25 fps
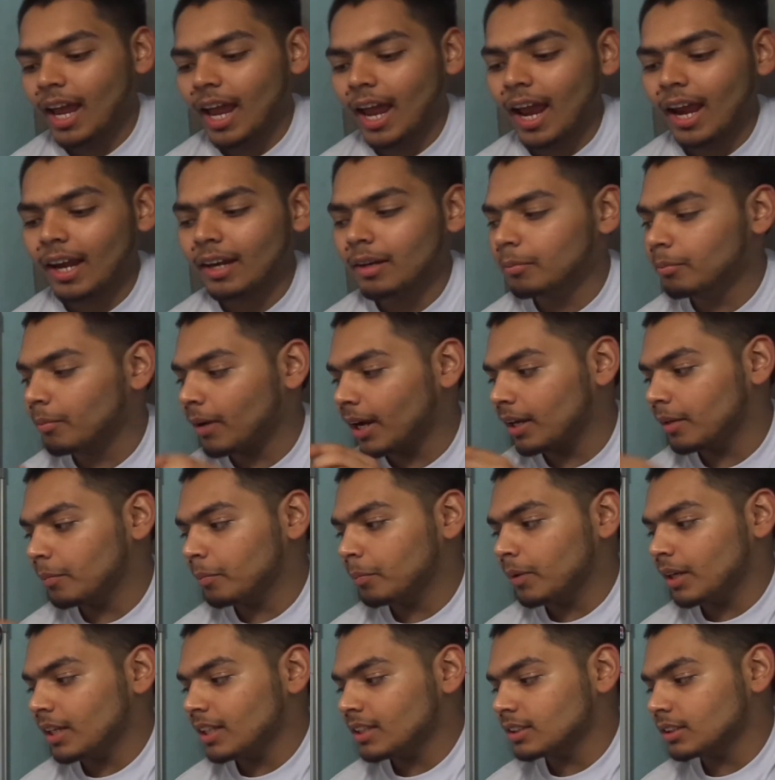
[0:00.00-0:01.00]
and
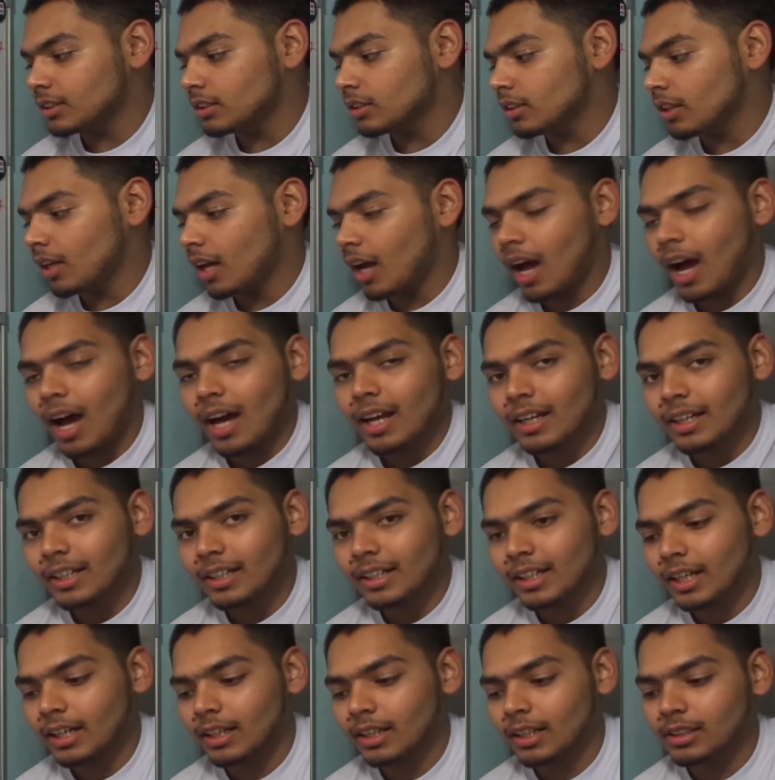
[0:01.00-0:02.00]
plus r
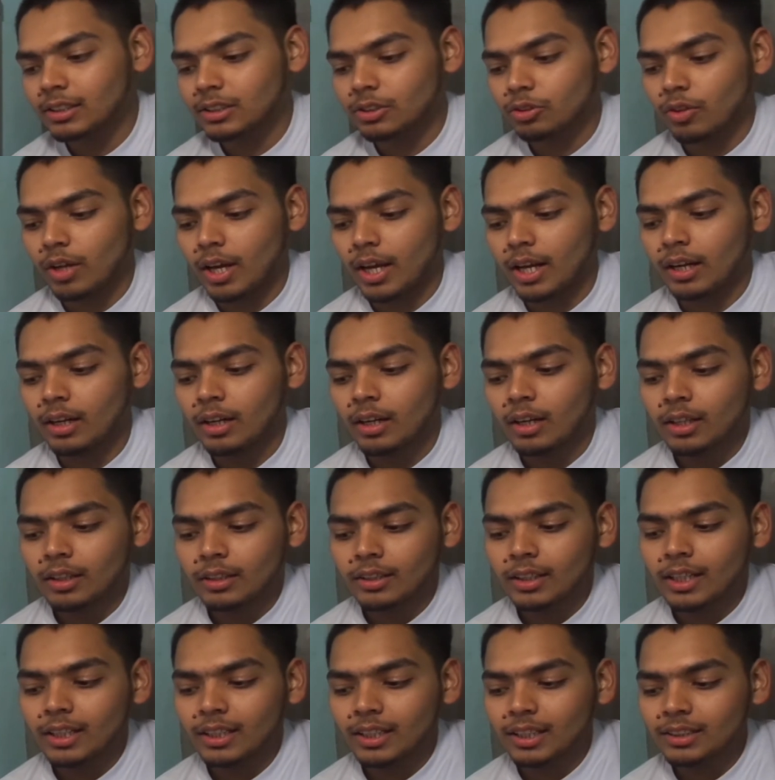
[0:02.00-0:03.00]
internal square,
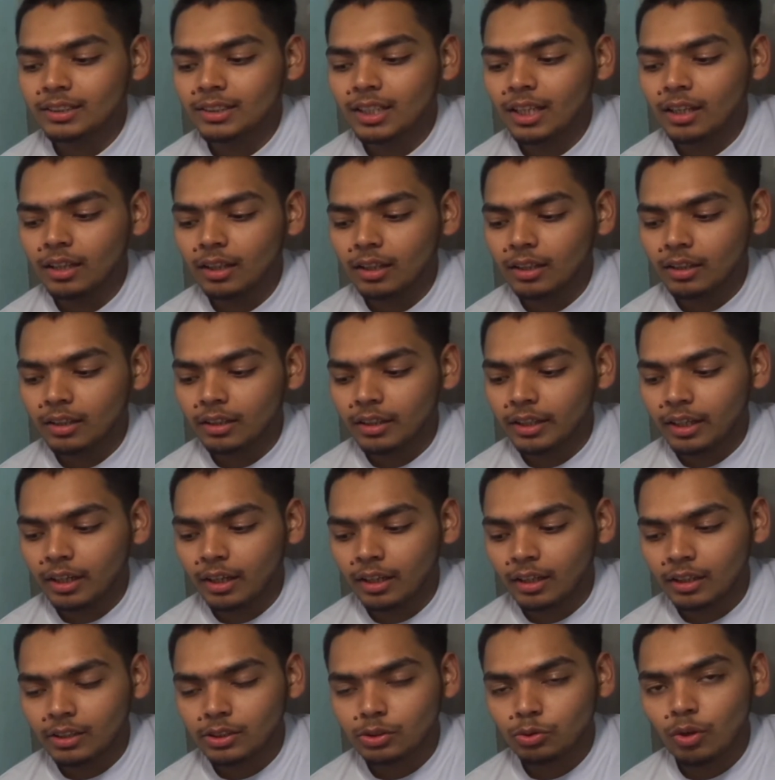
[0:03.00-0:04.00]
that is the
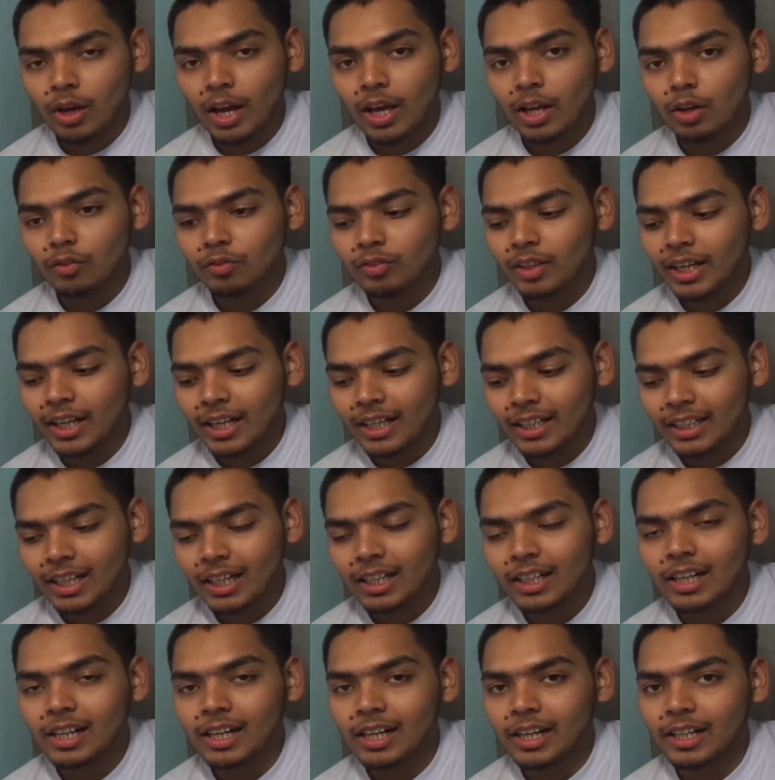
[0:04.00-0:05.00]
square of the
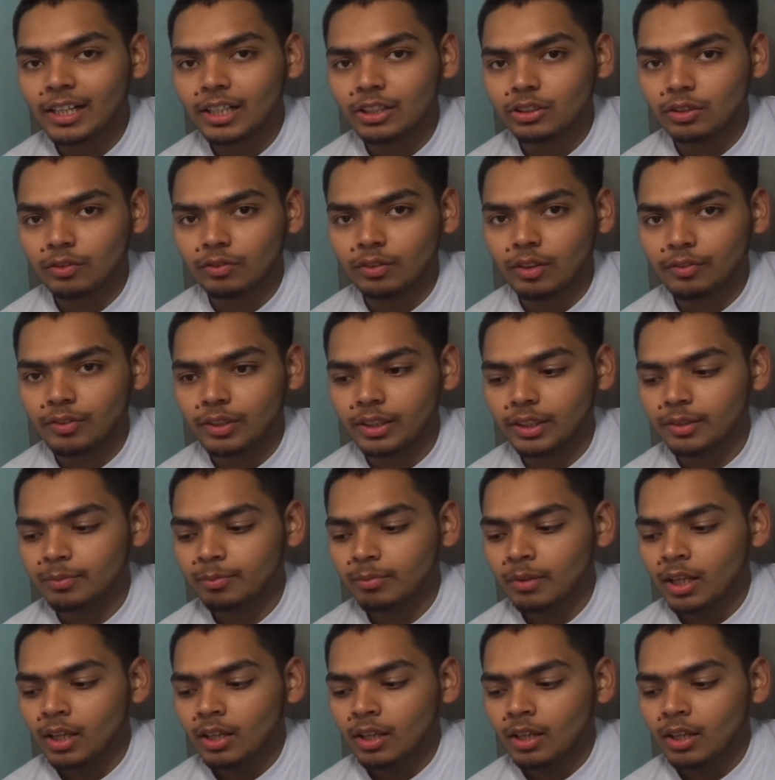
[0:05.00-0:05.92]
internal radius of the wheel.